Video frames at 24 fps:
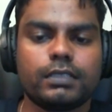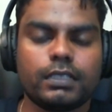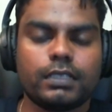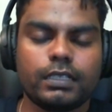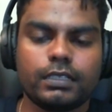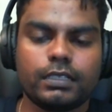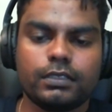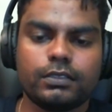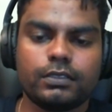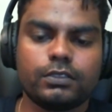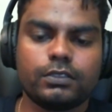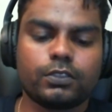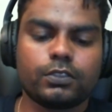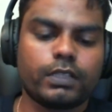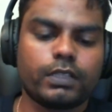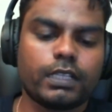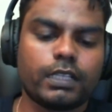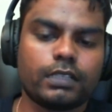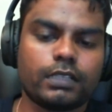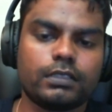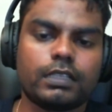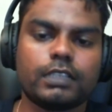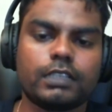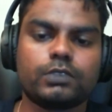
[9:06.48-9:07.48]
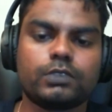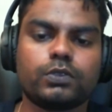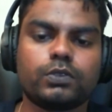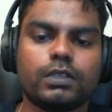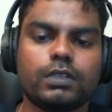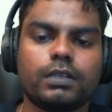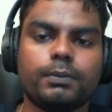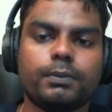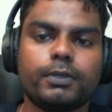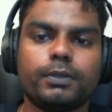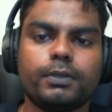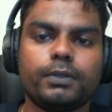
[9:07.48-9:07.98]
And so that's what
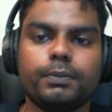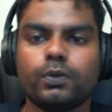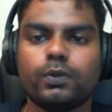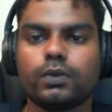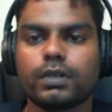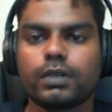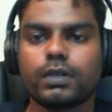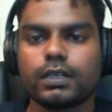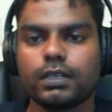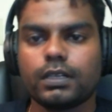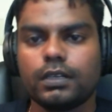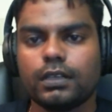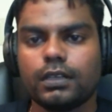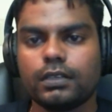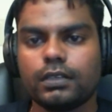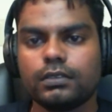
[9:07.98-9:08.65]
I'm going to be working on.